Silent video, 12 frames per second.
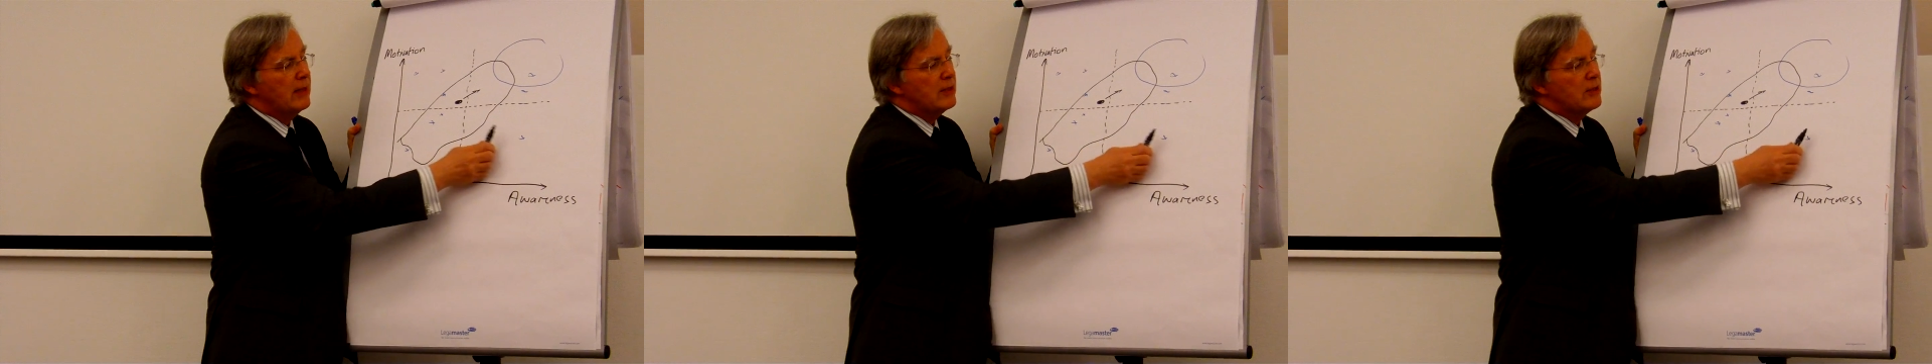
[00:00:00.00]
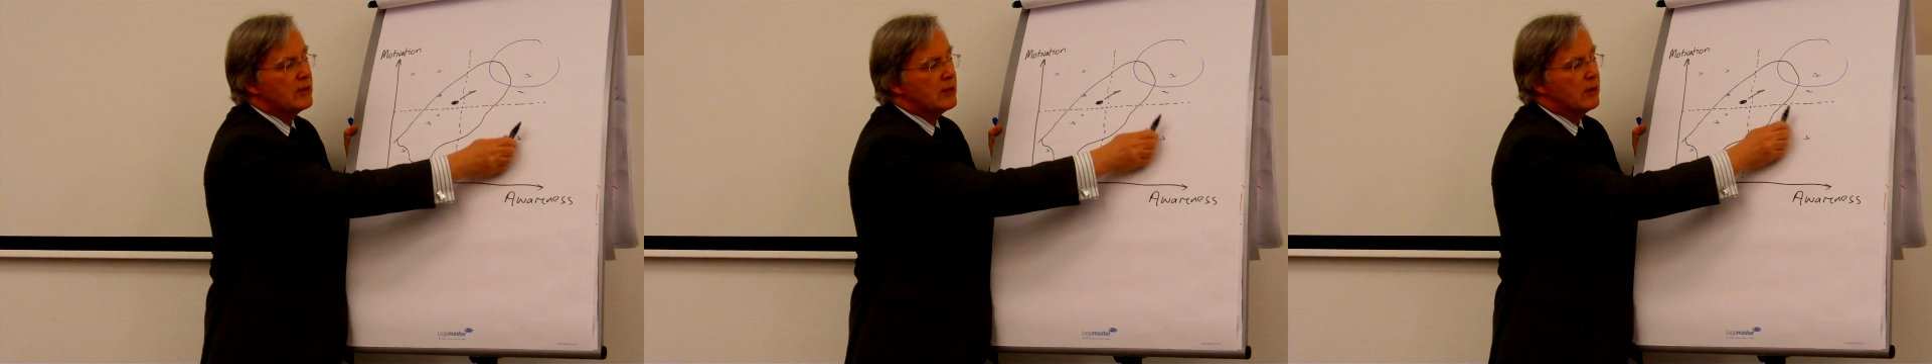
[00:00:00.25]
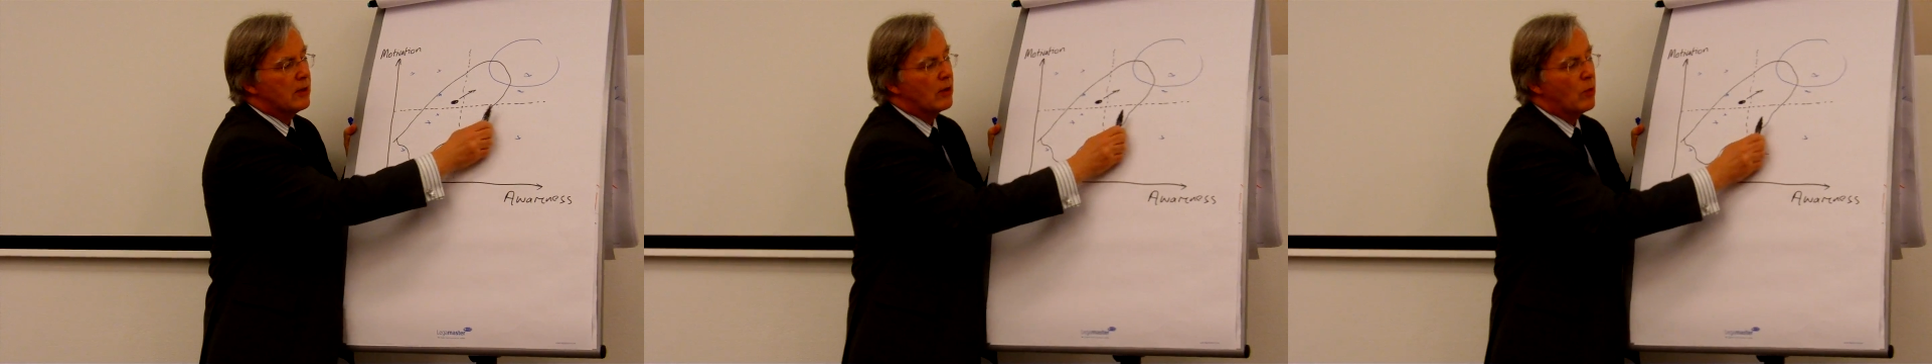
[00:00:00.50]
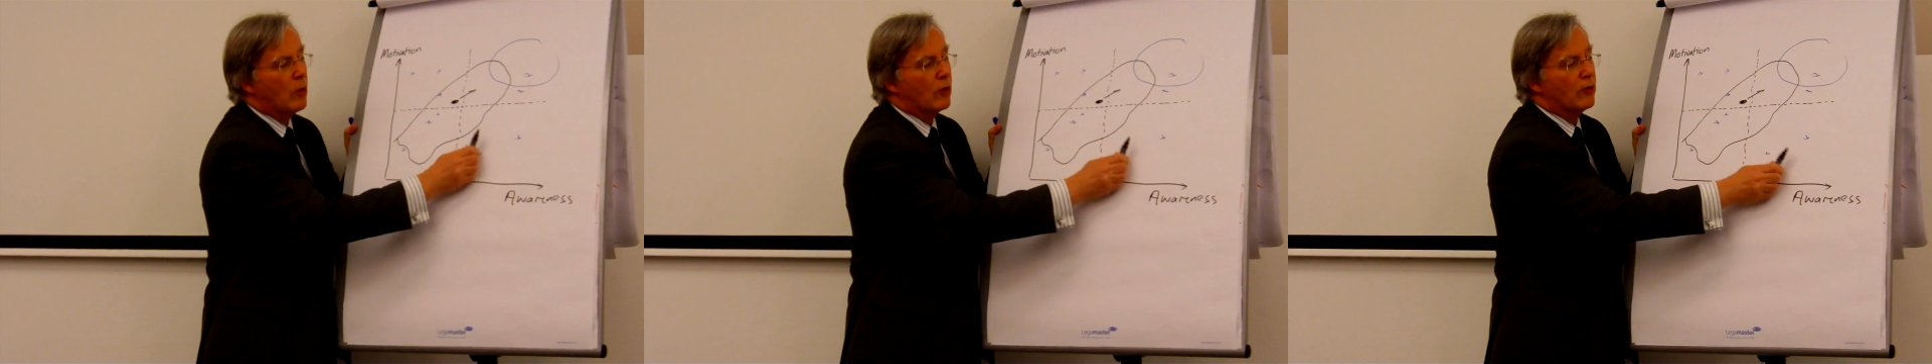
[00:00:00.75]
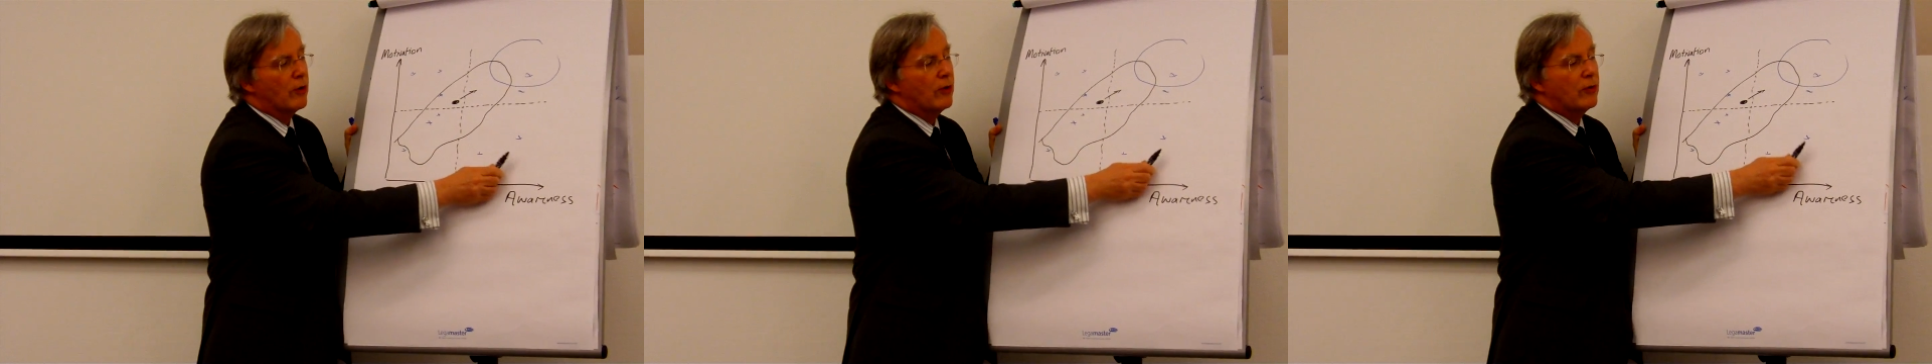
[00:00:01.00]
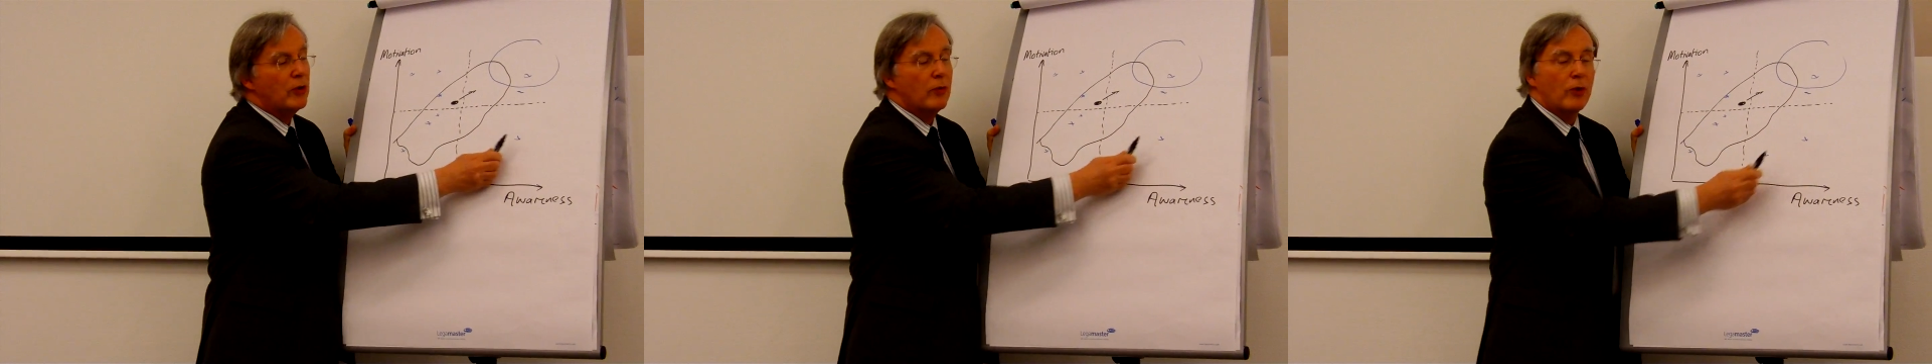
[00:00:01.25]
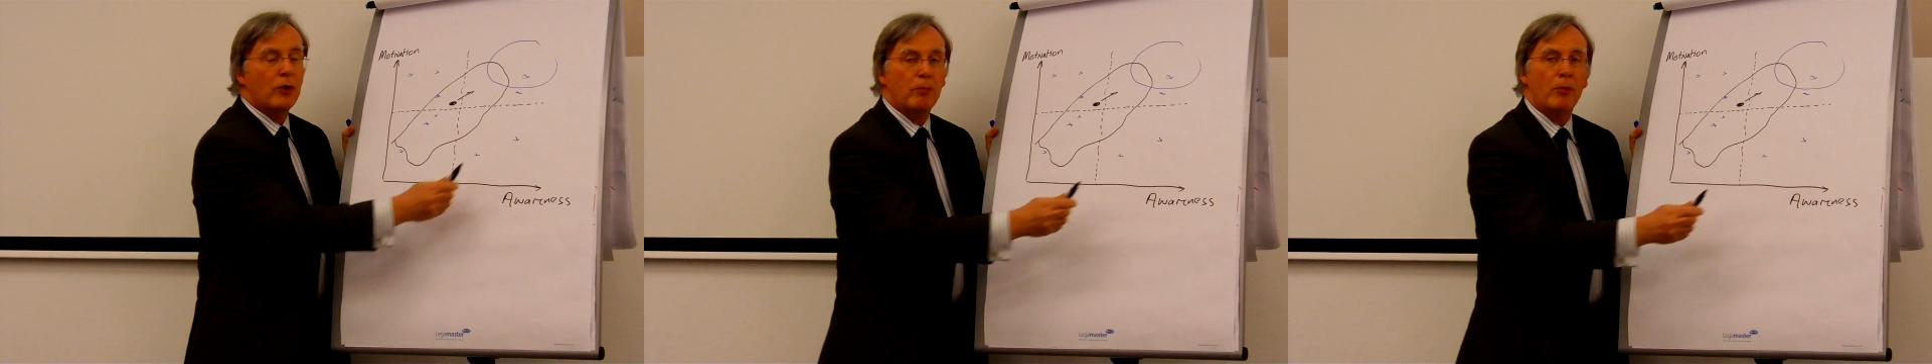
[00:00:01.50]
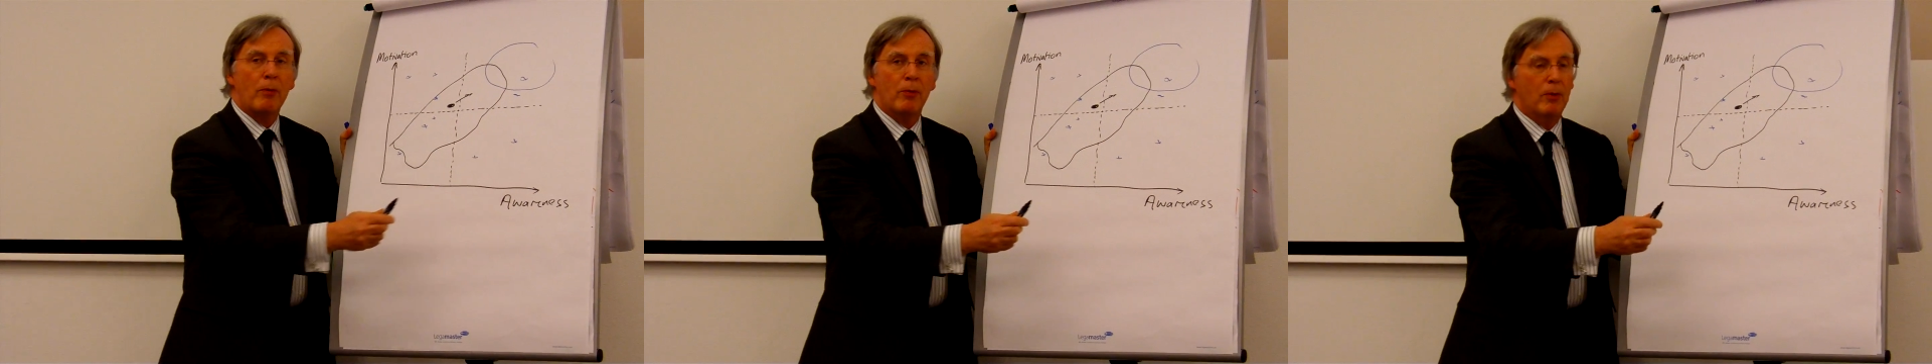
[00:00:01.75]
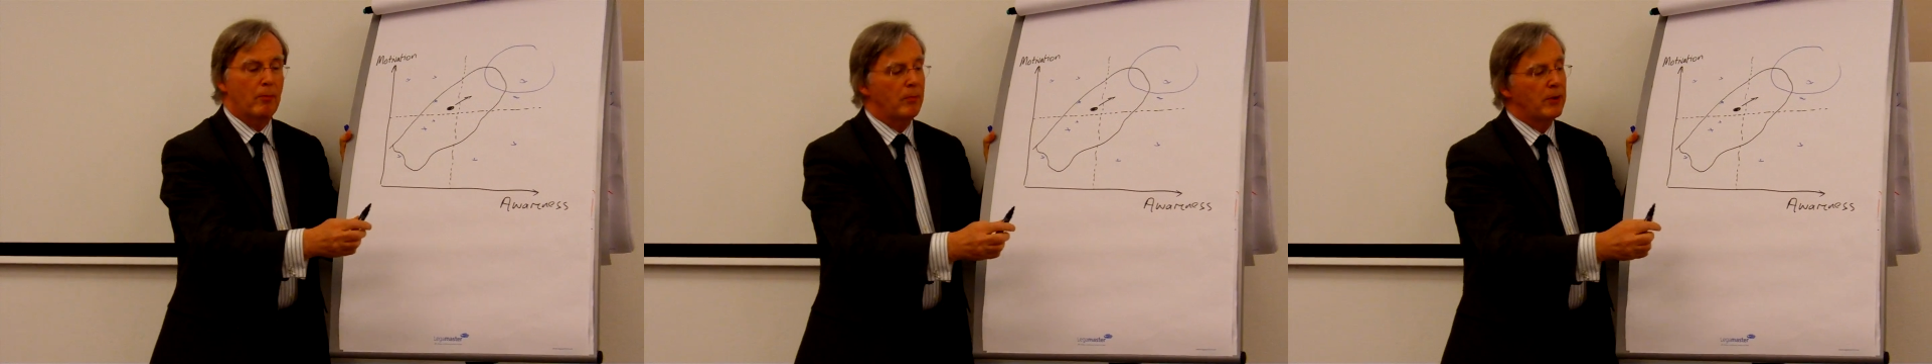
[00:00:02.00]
this quadrant, you've got a problem,